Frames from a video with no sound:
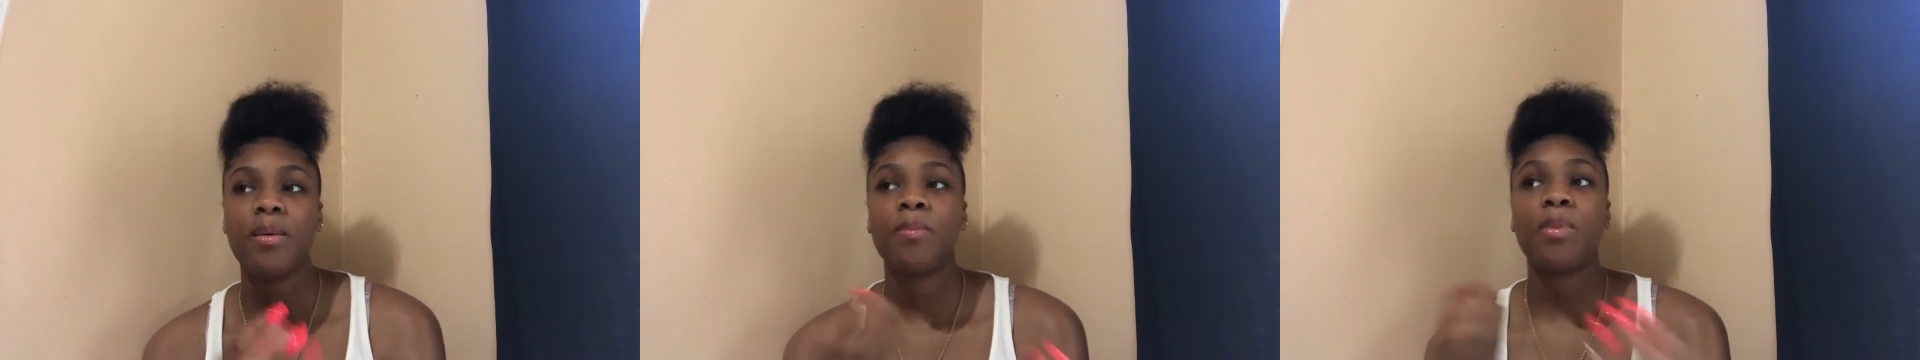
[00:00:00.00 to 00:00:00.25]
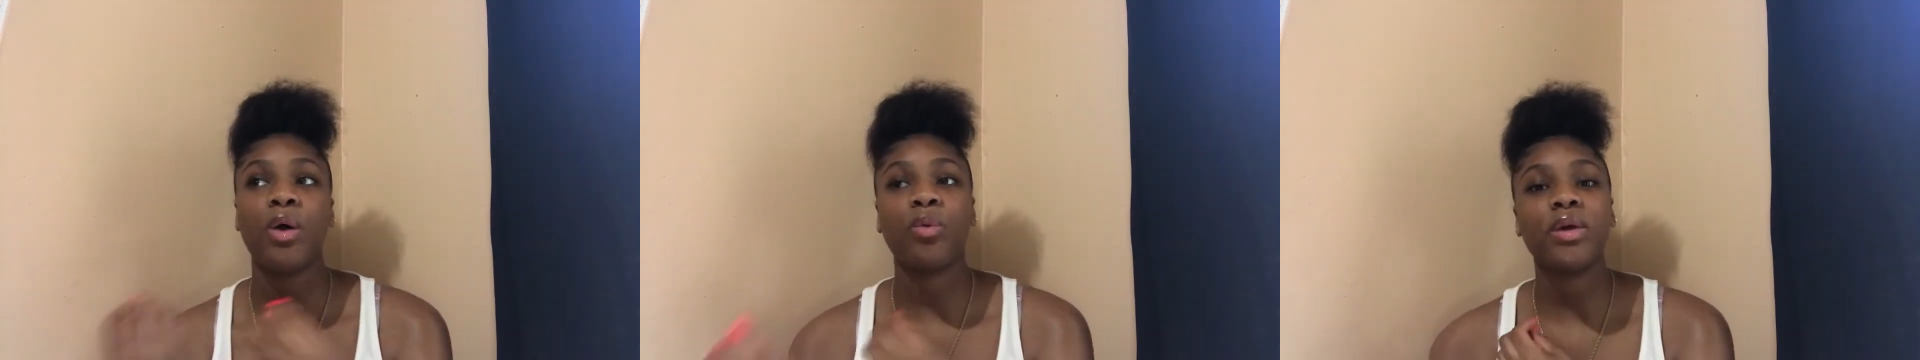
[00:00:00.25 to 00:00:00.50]

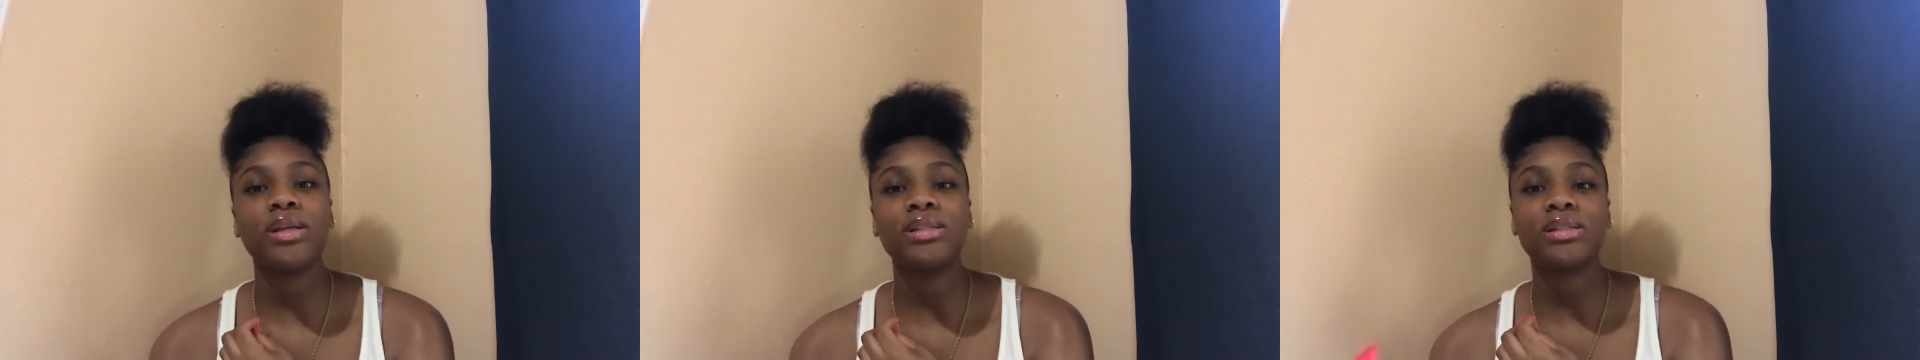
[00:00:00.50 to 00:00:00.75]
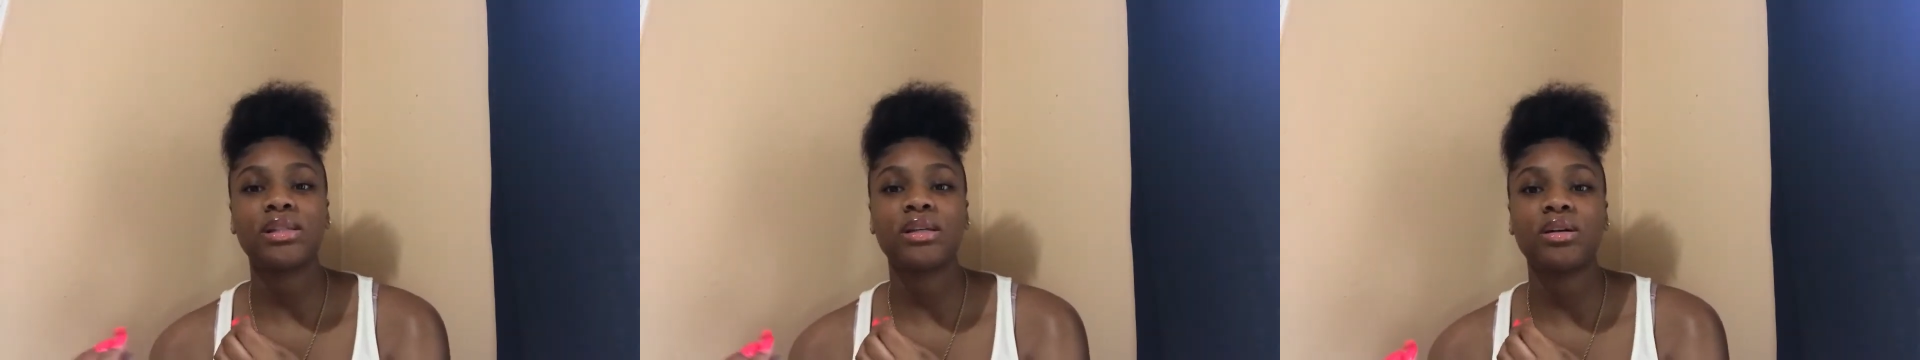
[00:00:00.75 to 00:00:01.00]
but we
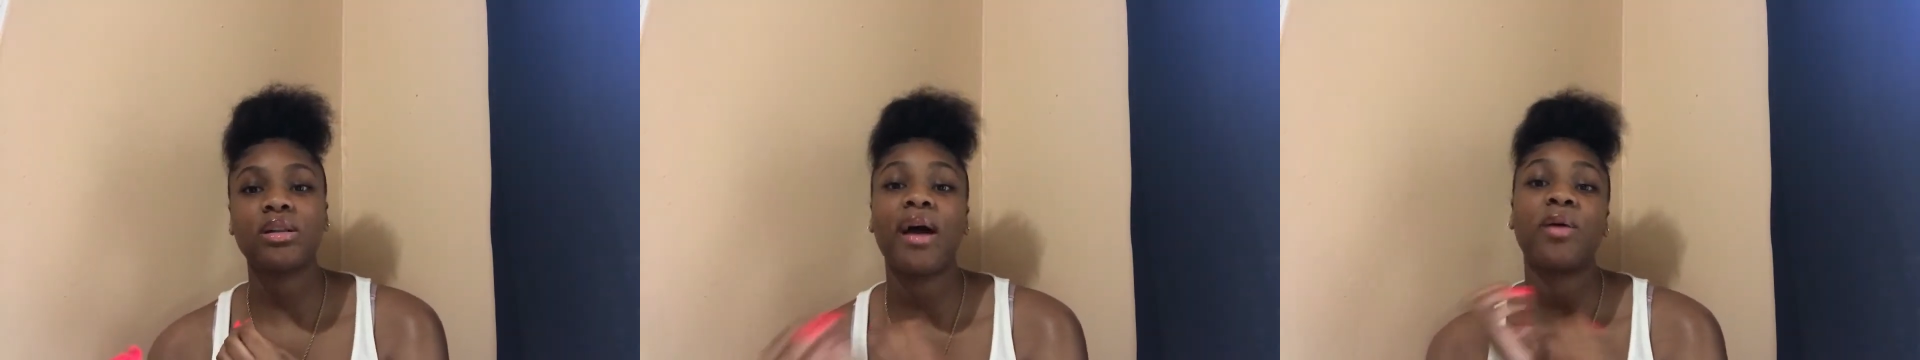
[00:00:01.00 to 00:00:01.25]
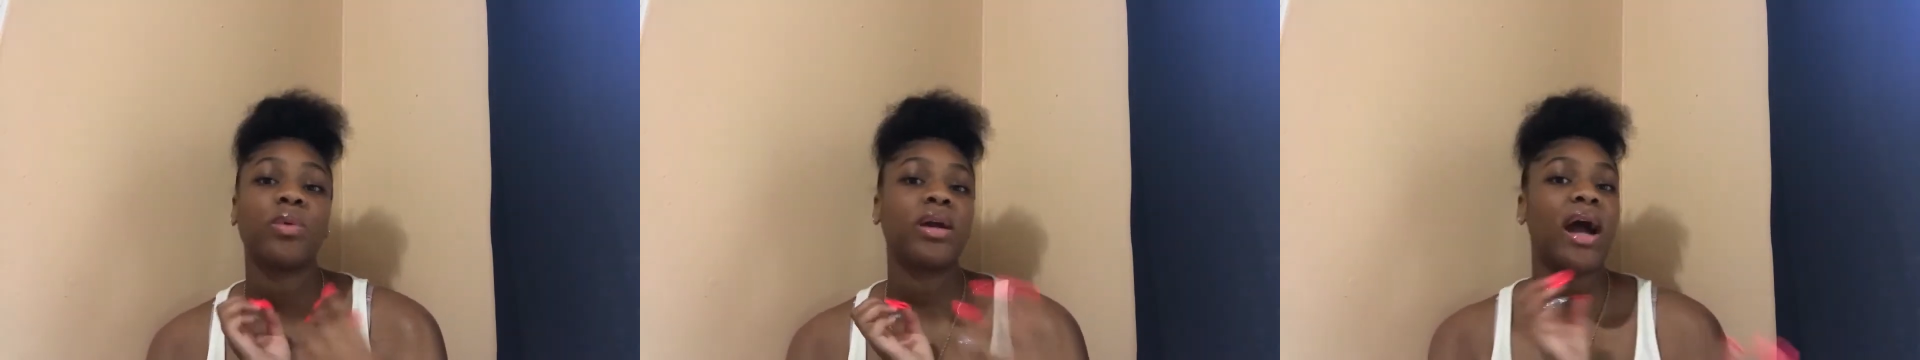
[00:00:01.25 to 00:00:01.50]
still,
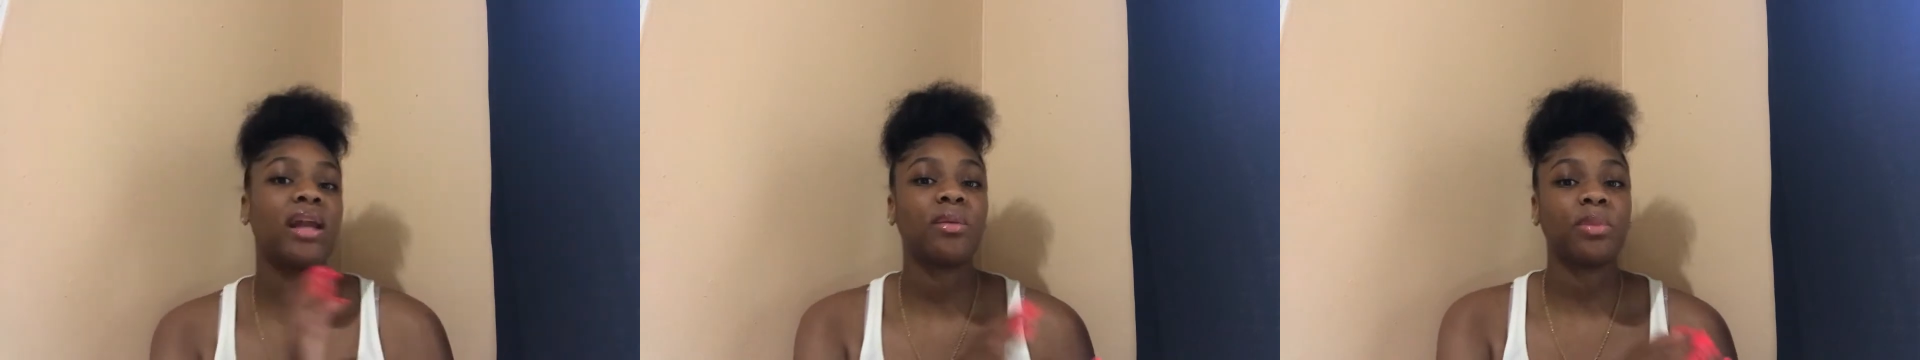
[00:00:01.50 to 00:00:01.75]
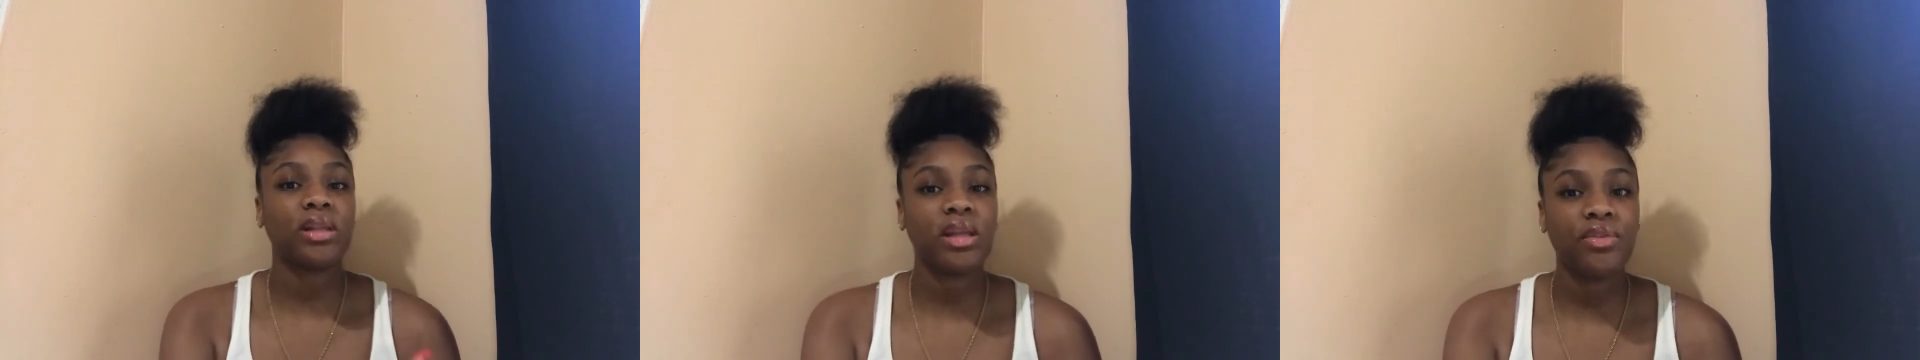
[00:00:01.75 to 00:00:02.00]
like, we kind of
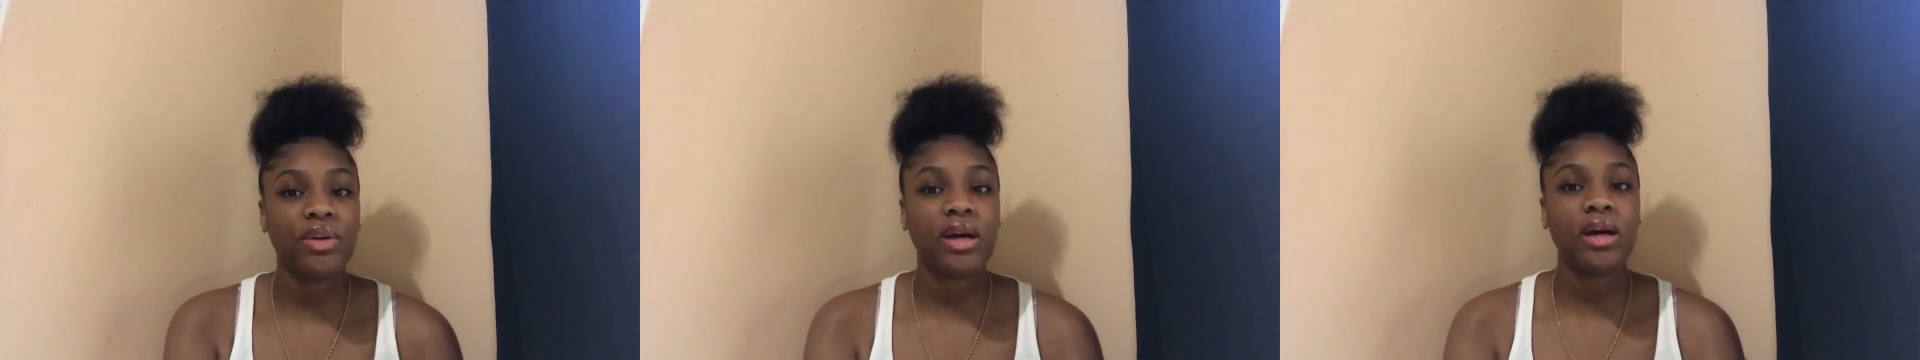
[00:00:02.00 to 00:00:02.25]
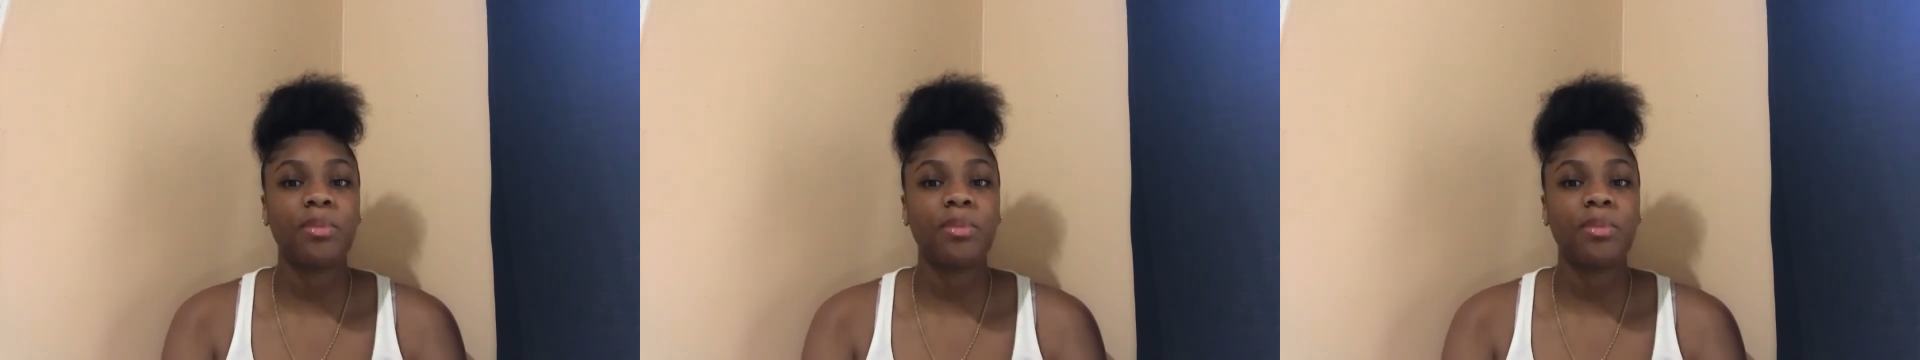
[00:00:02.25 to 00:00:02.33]
believe in her,